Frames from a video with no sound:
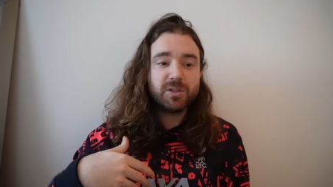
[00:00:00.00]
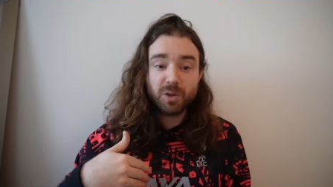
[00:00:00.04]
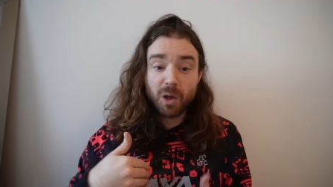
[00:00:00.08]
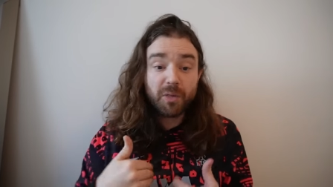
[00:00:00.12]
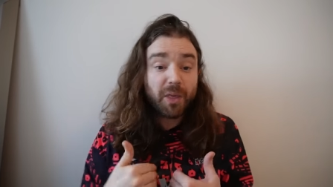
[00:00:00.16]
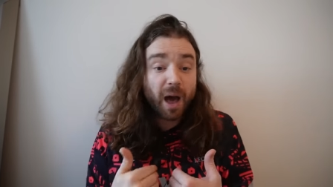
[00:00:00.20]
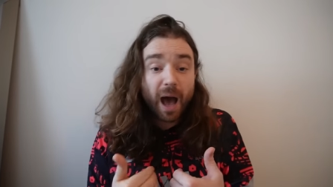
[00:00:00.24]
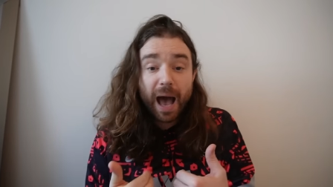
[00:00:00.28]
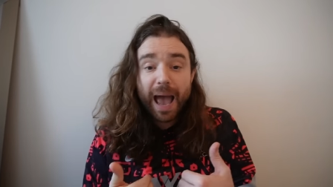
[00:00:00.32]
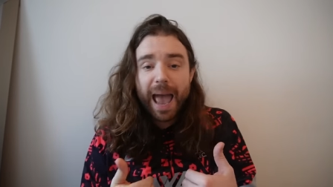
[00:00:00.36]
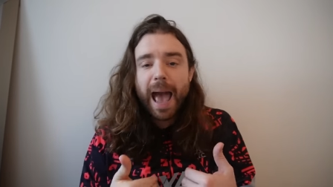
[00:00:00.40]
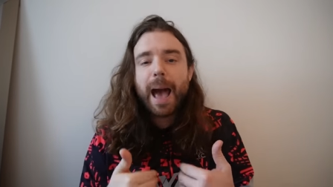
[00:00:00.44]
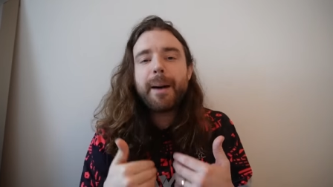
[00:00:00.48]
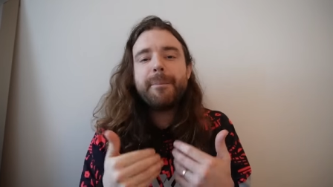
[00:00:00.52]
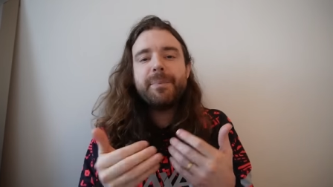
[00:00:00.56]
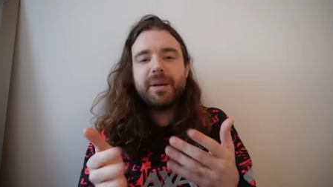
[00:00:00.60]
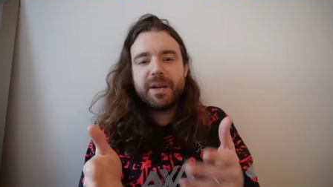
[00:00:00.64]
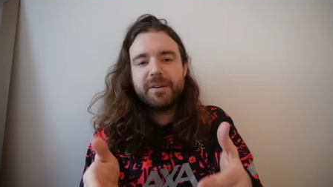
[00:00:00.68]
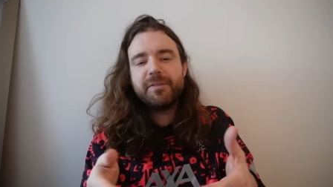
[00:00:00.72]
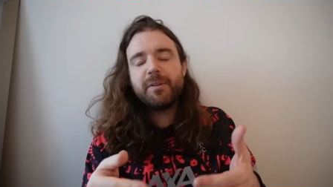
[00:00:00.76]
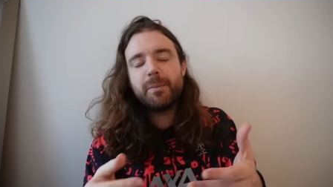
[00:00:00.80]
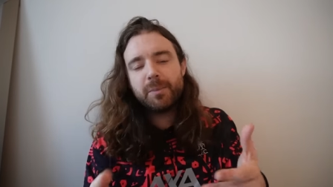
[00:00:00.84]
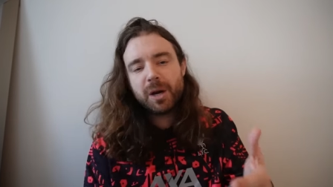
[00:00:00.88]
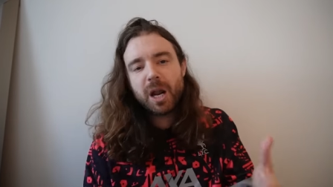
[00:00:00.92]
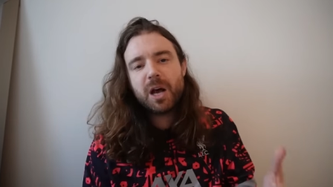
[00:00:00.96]
Not that I am, but
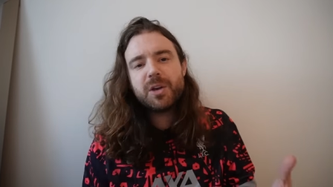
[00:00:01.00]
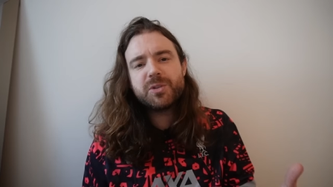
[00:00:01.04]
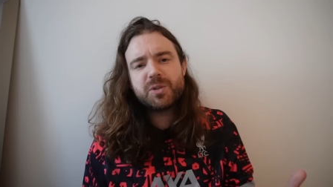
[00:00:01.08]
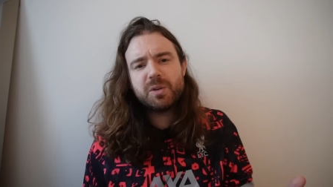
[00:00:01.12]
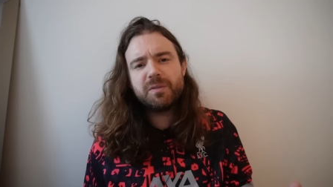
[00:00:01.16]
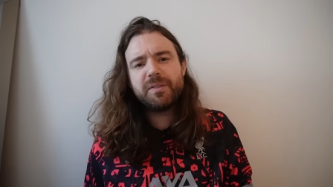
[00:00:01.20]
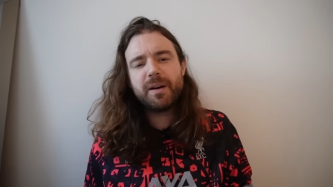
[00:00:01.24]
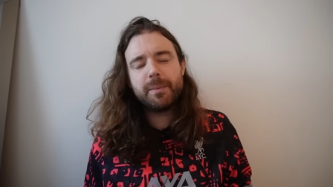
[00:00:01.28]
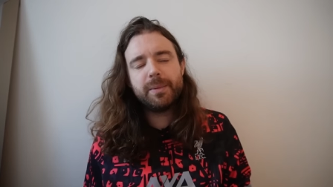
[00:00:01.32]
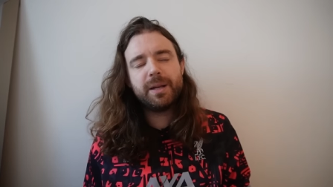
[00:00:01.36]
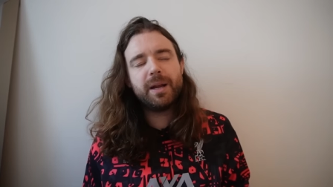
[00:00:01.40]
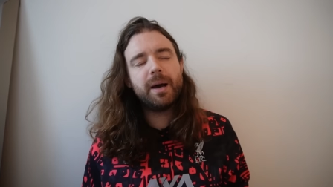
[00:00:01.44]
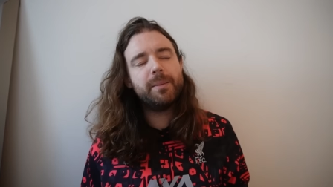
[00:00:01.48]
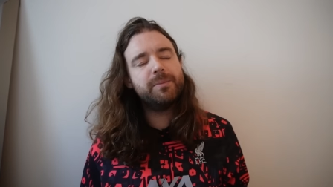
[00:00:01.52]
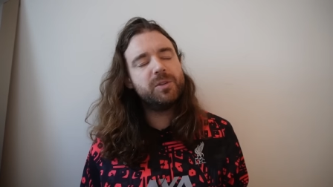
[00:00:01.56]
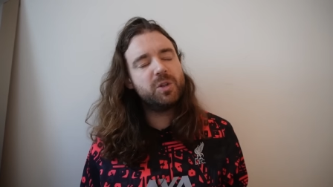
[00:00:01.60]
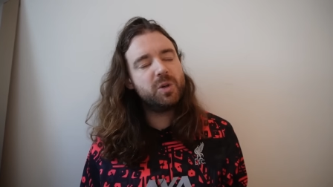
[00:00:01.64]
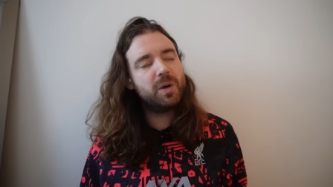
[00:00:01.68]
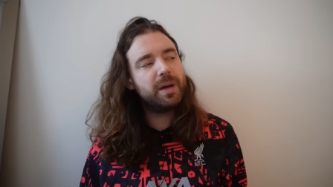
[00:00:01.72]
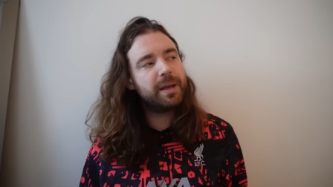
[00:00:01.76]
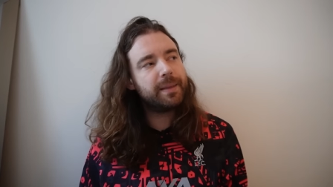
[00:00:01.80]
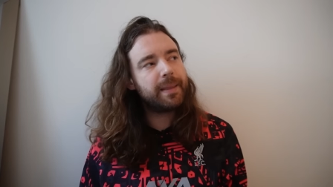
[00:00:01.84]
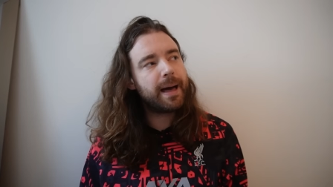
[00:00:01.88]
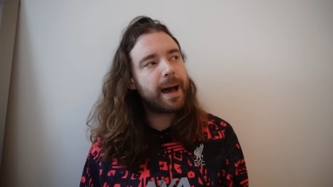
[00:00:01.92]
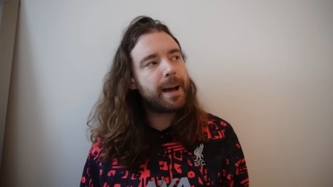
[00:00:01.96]
if I'm an Arsenal fan, I'm
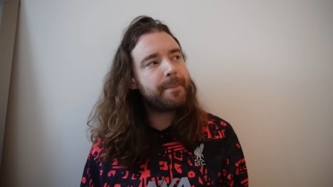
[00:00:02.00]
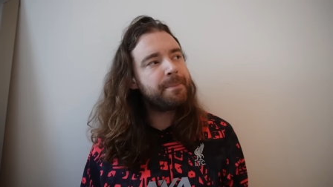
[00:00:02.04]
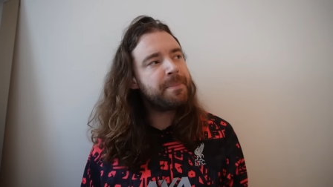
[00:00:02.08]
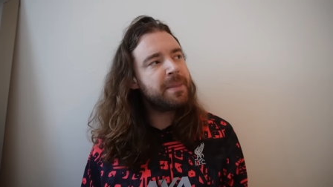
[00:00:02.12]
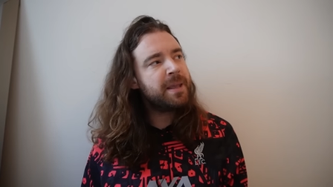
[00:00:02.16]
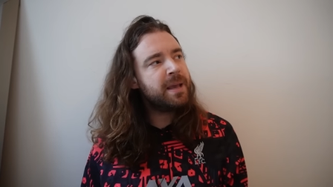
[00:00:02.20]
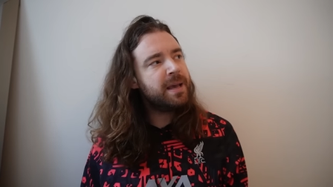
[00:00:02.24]
doing that.